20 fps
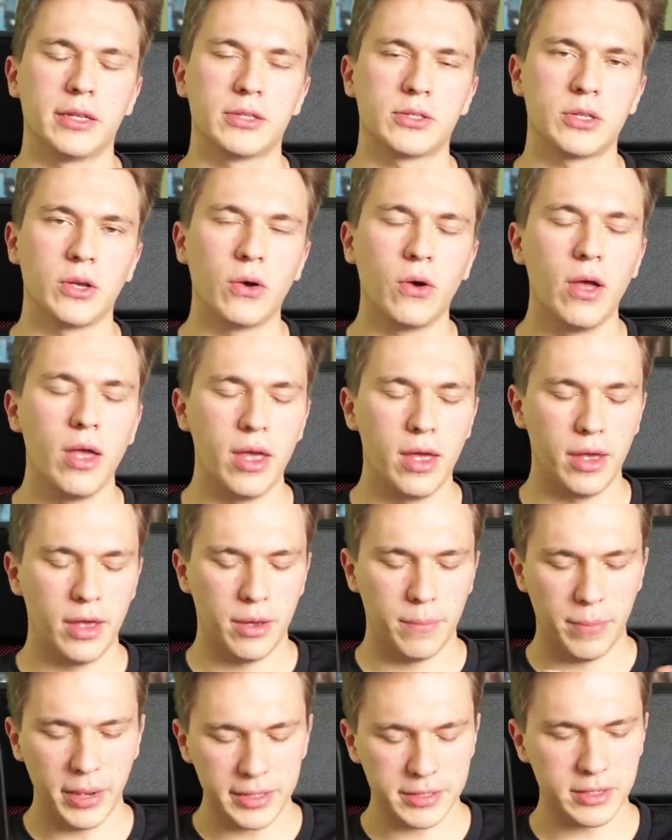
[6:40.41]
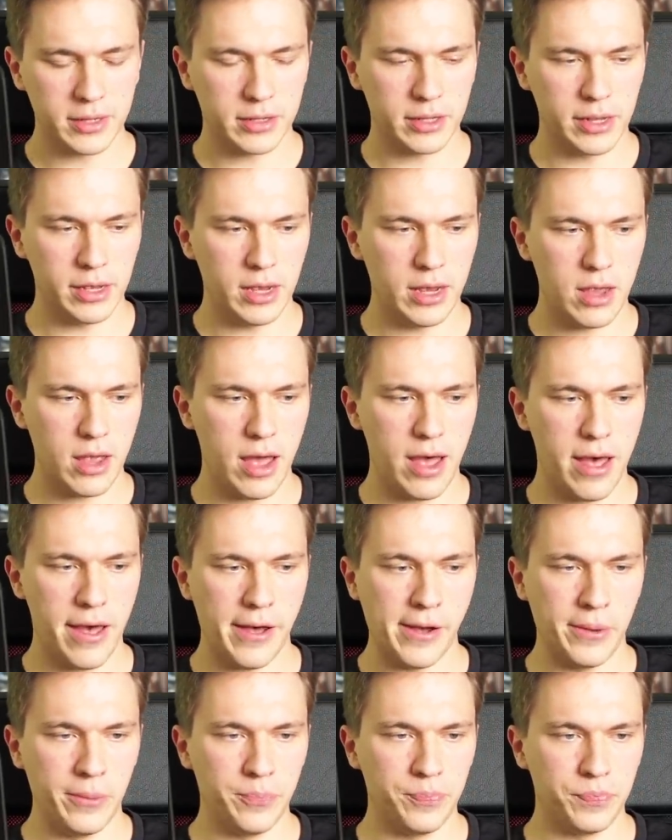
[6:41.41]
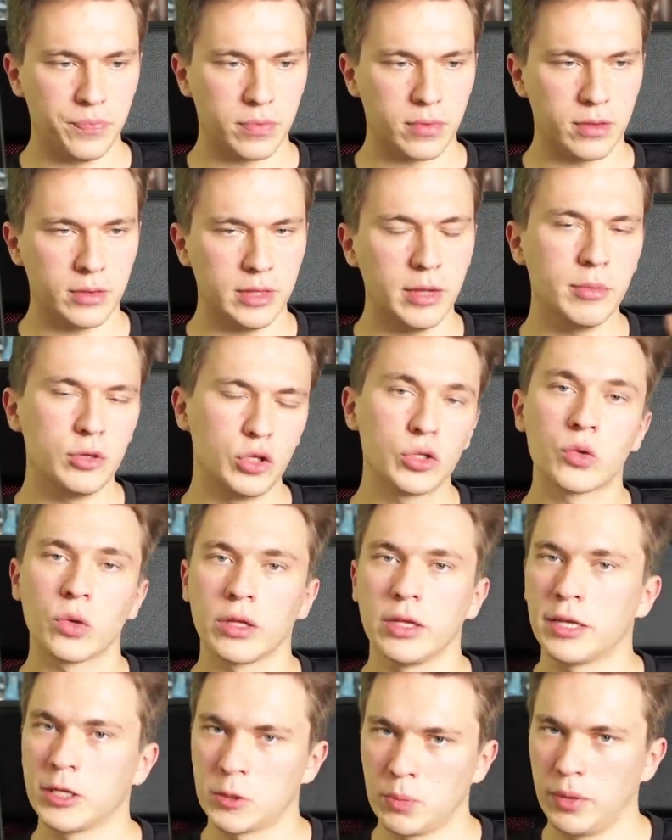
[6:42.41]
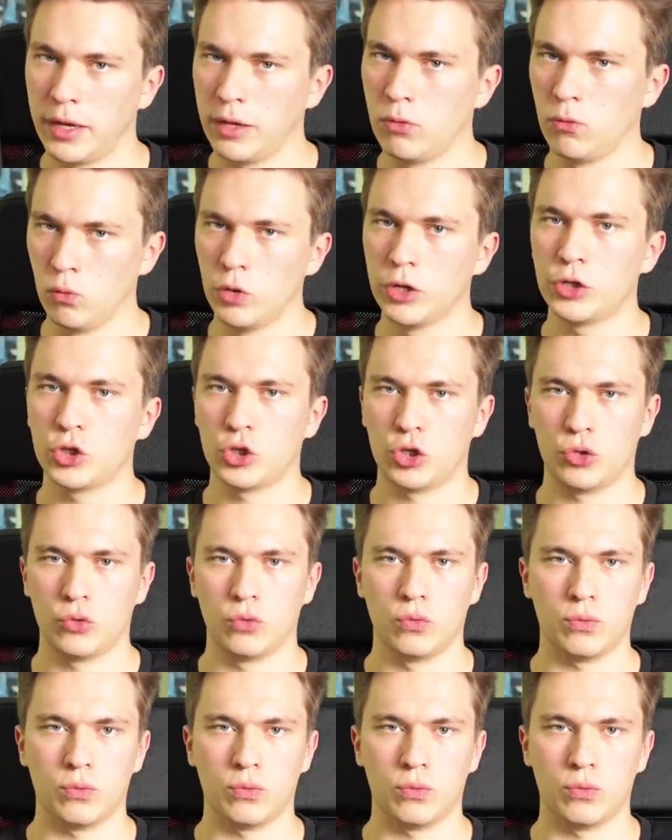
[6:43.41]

So basically, let me just quickly explain which